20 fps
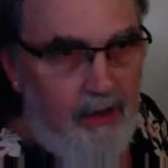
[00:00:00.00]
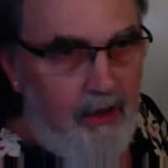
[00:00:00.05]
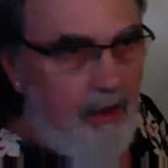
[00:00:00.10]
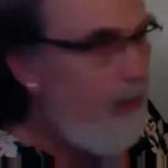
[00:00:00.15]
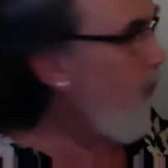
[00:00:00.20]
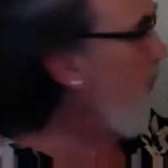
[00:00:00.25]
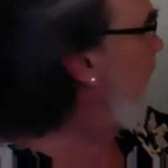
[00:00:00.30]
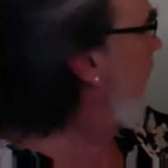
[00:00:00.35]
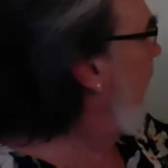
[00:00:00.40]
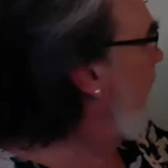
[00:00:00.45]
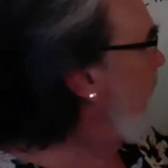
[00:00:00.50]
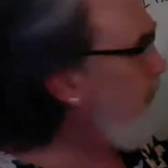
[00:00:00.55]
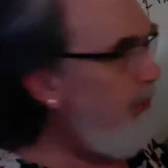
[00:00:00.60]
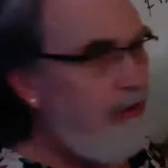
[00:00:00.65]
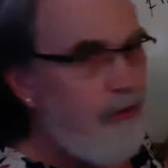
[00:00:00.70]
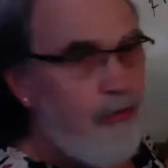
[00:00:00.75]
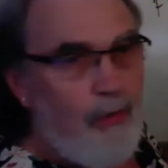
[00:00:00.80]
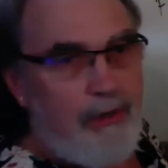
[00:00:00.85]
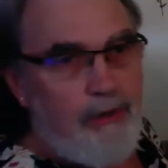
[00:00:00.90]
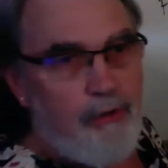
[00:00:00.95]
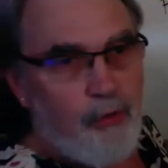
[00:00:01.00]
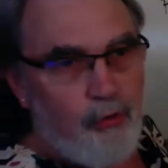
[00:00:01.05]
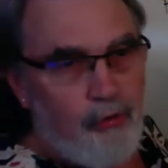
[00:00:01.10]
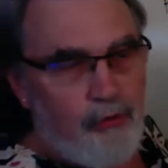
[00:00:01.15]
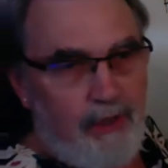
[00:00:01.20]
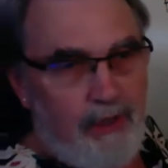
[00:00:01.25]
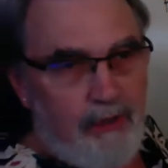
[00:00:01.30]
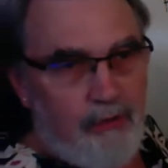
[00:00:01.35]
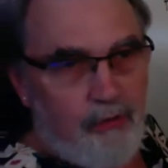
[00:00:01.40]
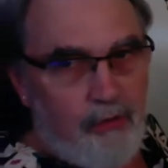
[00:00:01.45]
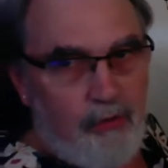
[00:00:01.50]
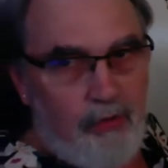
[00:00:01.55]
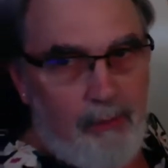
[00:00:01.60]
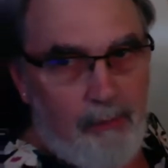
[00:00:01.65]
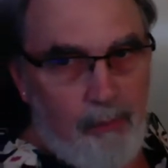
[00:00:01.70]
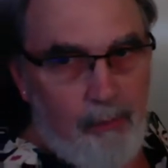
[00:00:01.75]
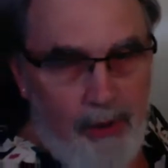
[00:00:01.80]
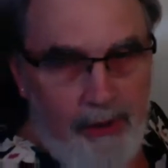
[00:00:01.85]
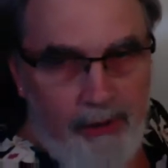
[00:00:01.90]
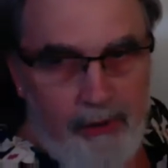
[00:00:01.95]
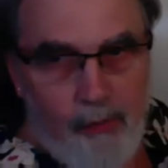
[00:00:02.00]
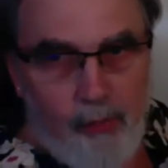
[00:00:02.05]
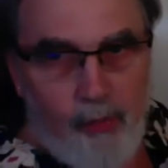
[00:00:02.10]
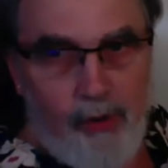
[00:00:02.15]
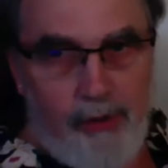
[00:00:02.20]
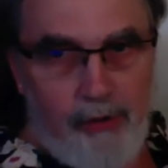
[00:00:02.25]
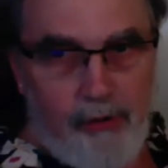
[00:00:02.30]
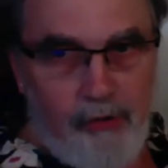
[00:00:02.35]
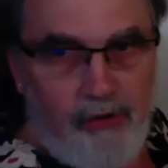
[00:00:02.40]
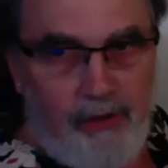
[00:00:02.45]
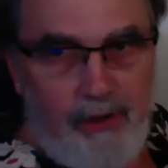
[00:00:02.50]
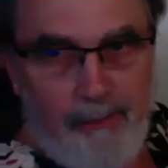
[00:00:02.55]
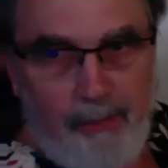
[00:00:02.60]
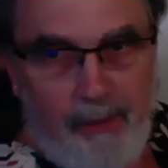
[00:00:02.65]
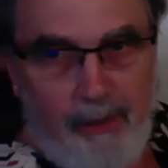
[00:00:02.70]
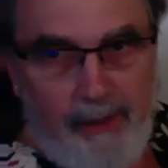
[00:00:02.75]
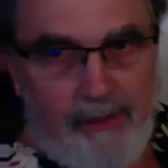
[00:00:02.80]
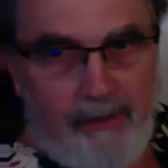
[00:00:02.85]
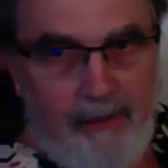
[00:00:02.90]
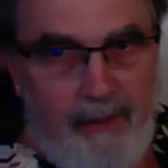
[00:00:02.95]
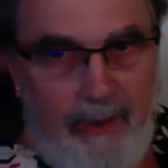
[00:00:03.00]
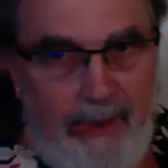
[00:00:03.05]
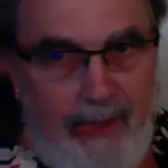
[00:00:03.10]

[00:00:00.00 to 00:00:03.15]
with a fixed ratio schedule, a break and run or step-like.